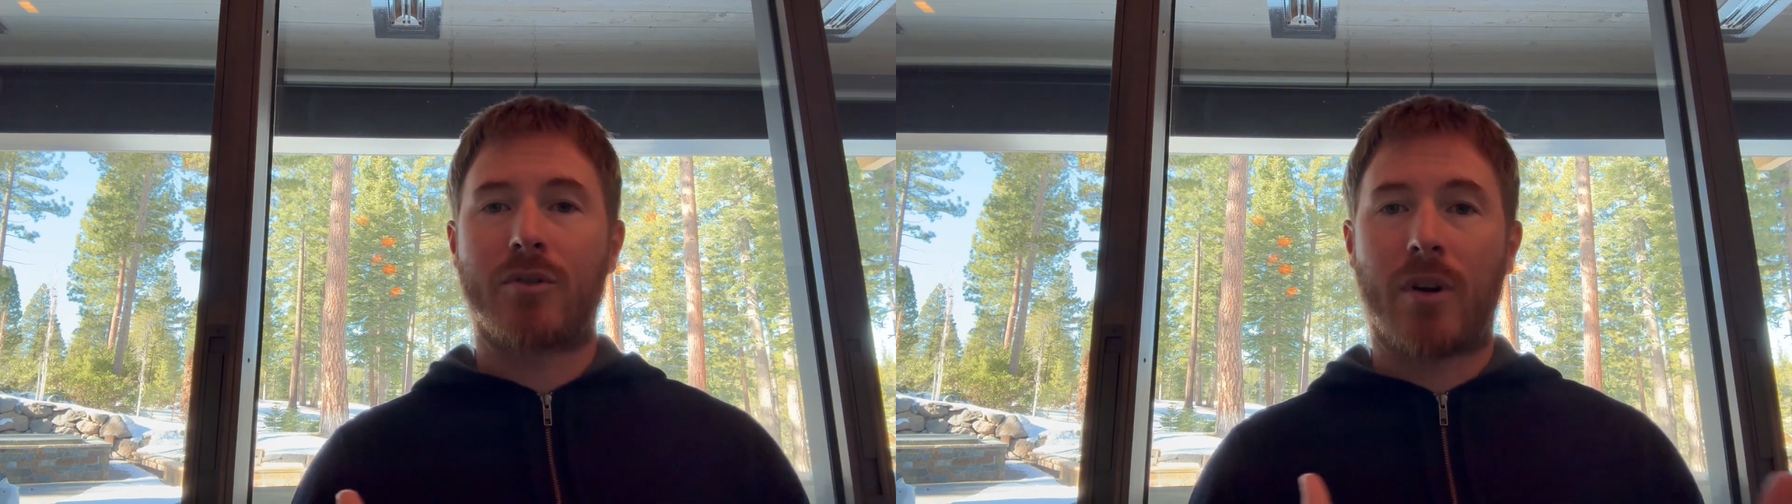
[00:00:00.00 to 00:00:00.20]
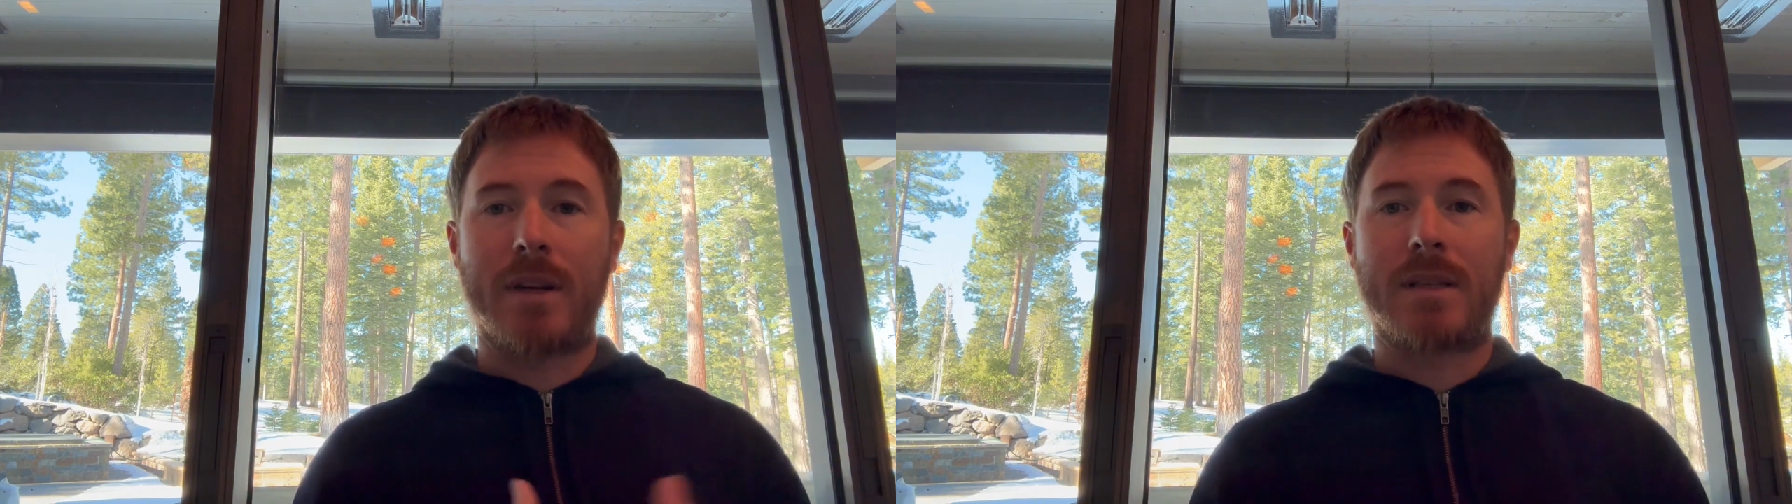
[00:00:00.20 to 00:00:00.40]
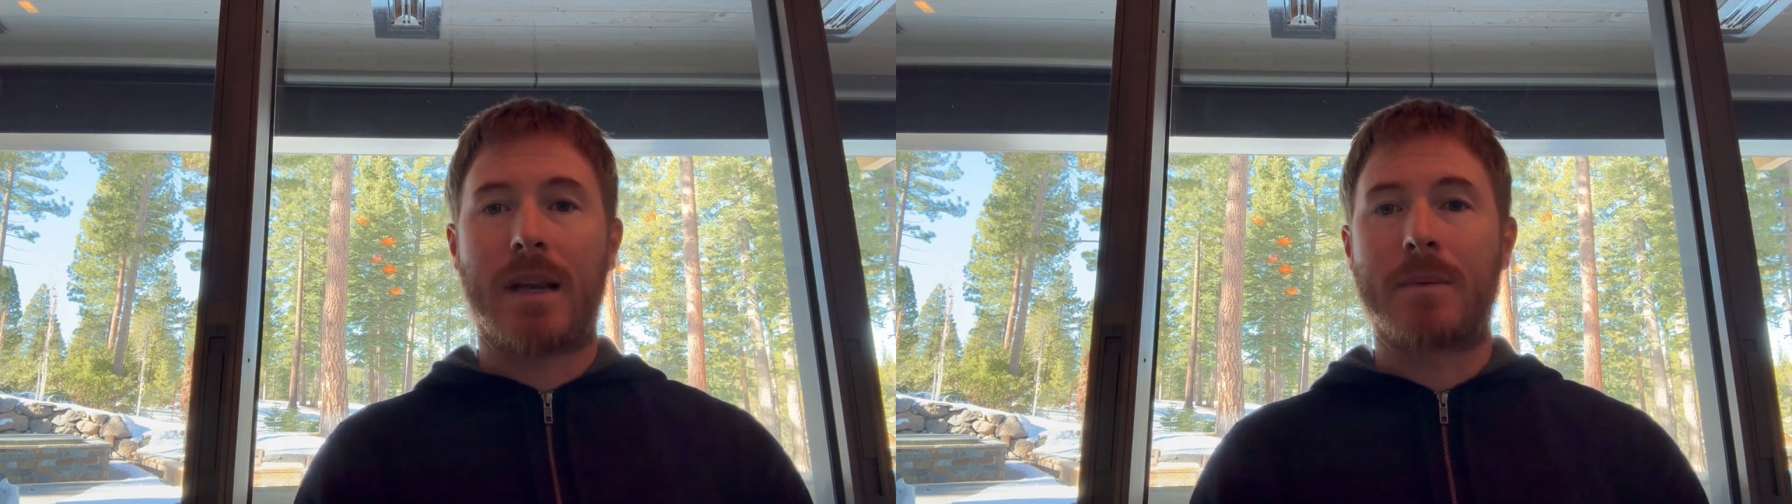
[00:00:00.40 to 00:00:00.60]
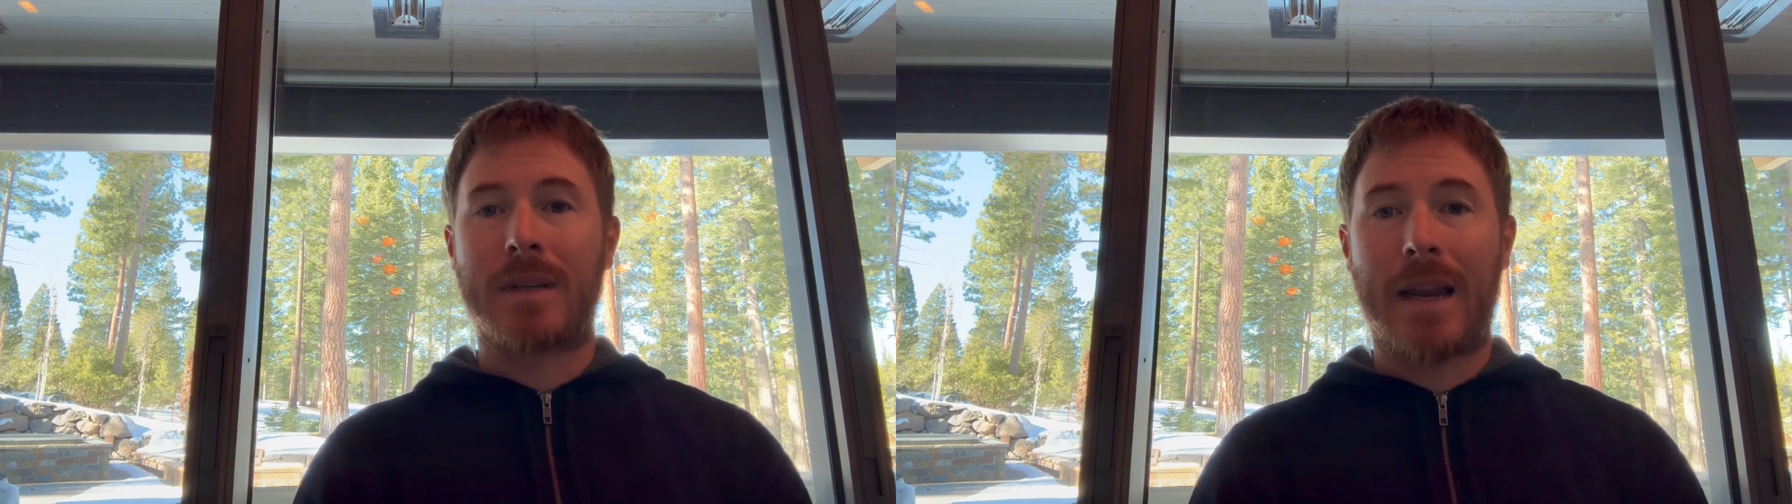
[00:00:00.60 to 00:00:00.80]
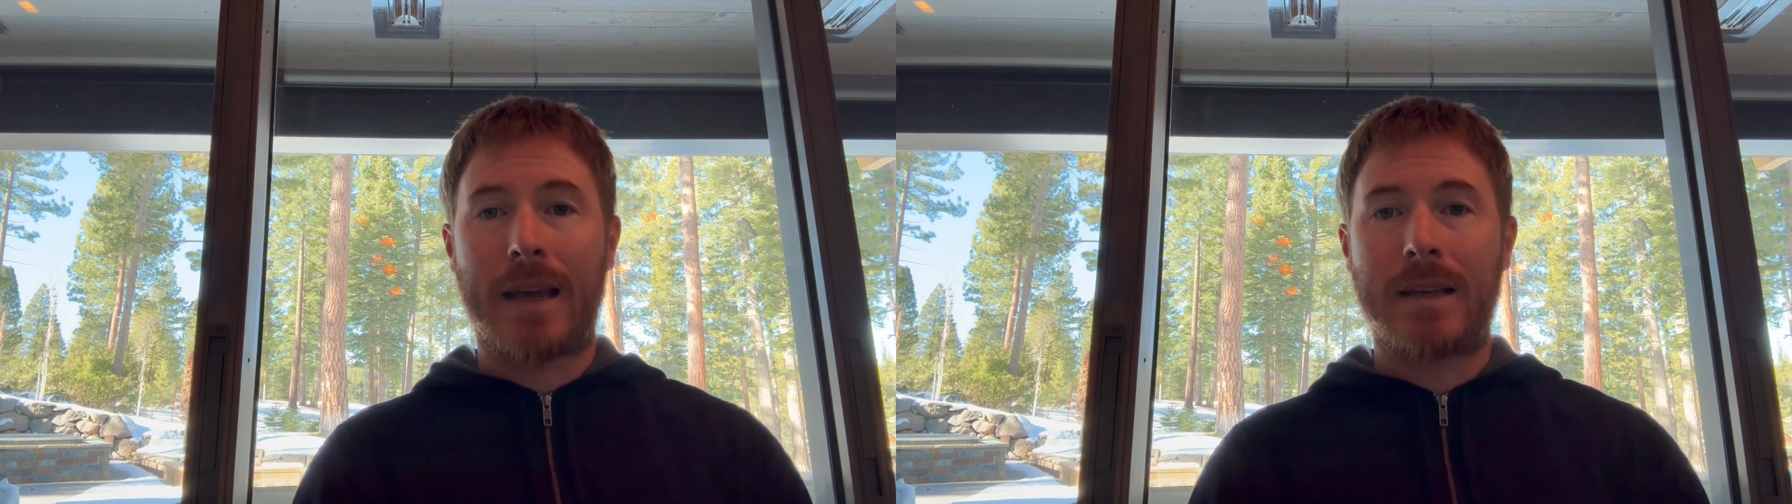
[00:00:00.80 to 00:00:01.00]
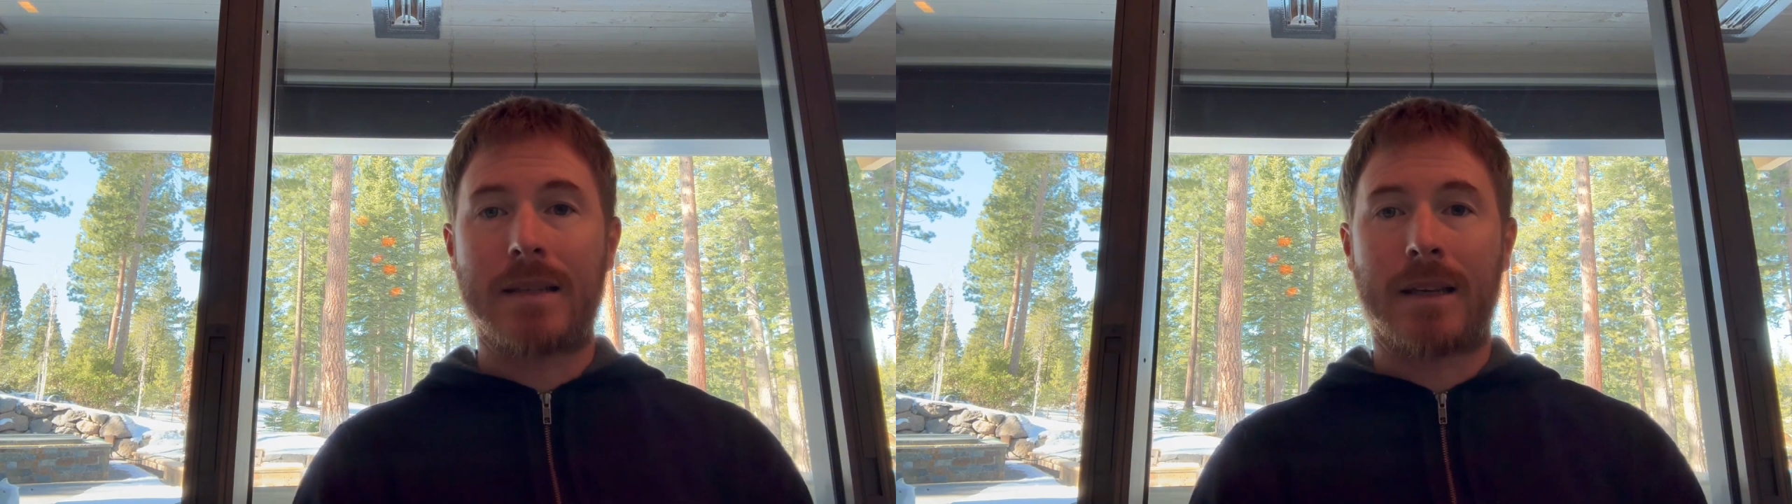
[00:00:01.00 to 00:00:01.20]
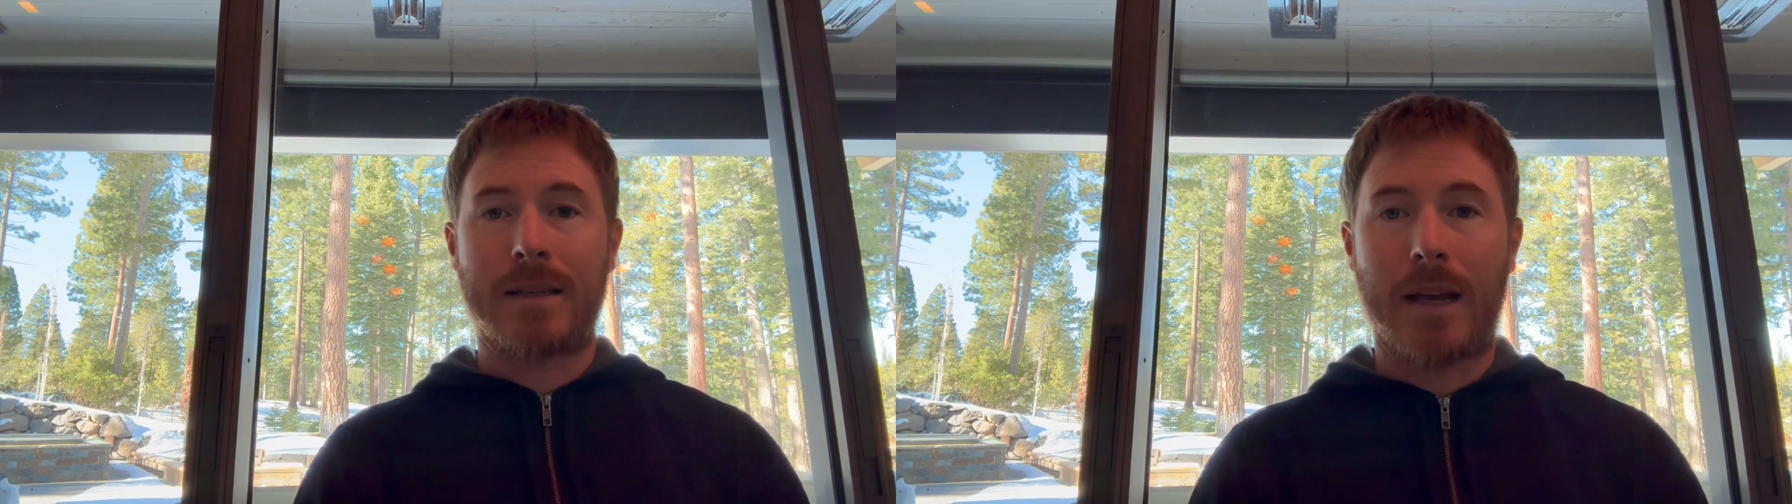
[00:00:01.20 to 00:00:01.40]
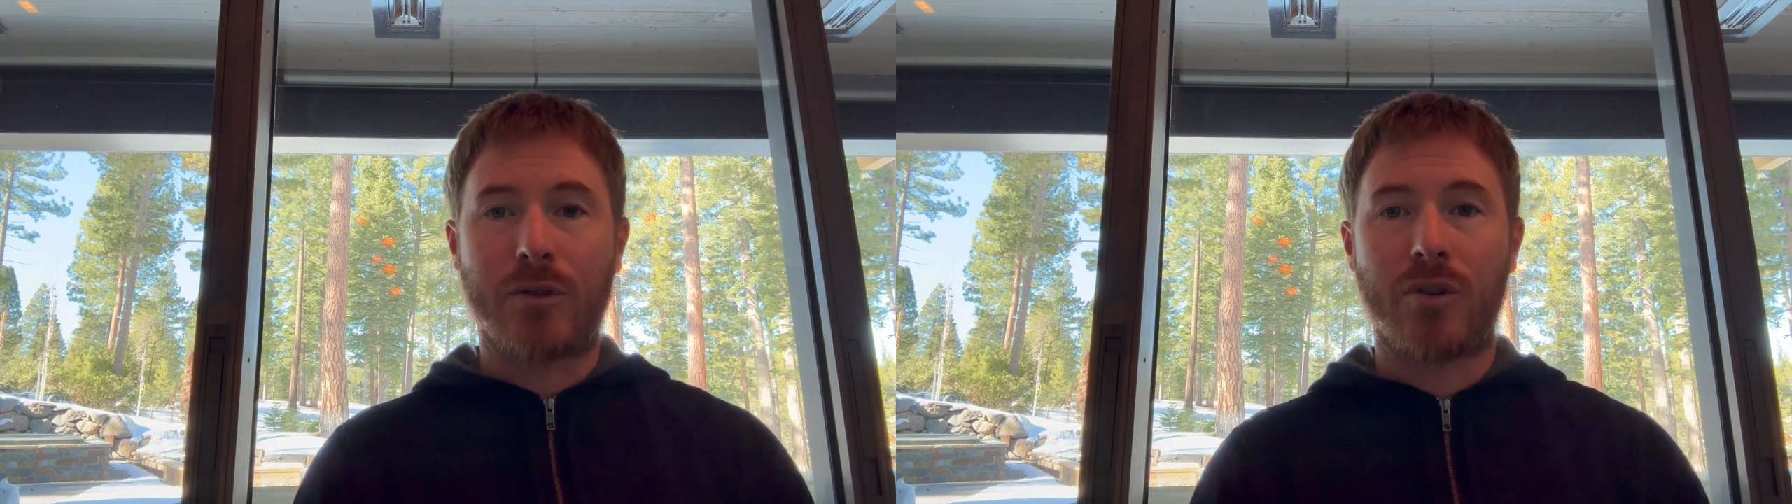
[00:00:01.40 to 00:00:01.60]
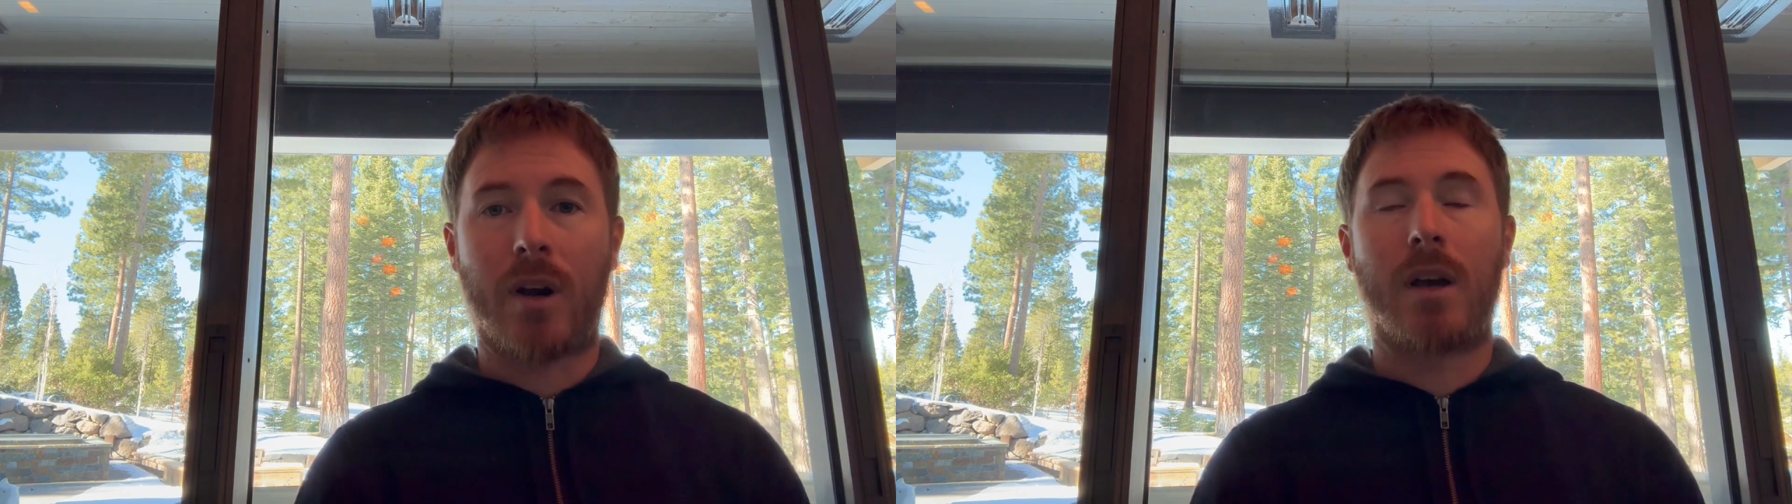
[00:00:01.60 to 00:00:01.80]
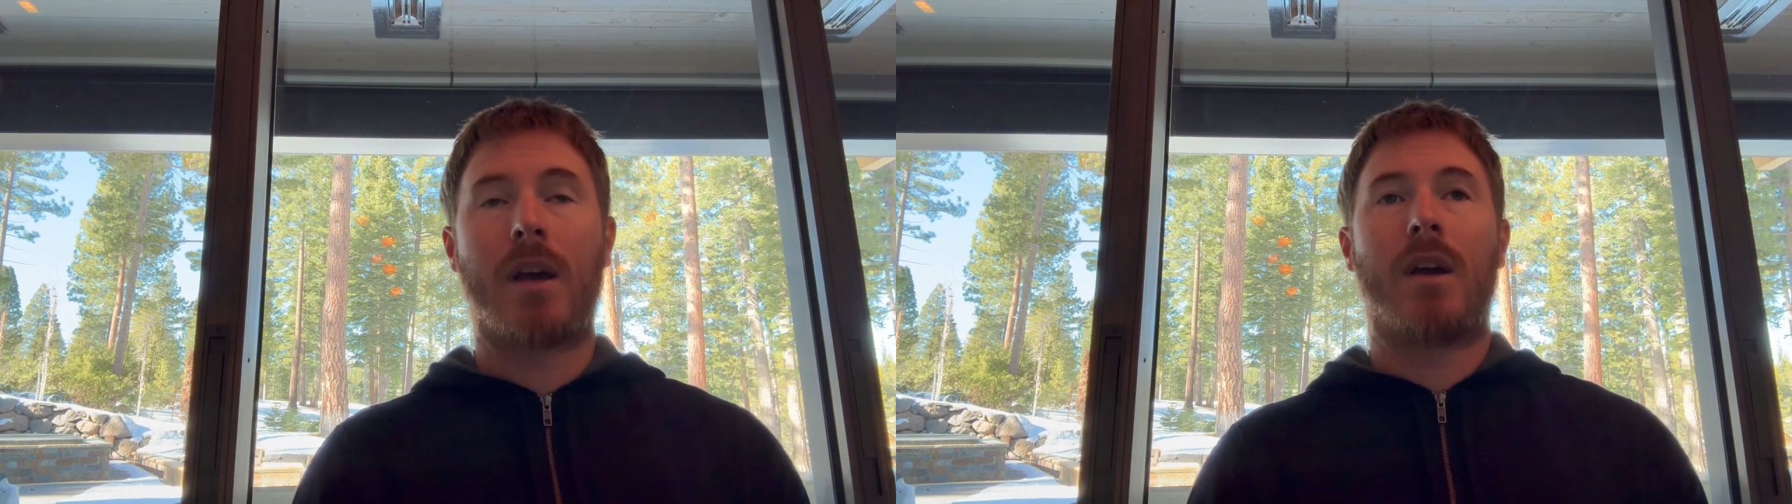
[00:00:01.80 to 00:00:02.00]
triceps, legs, etc.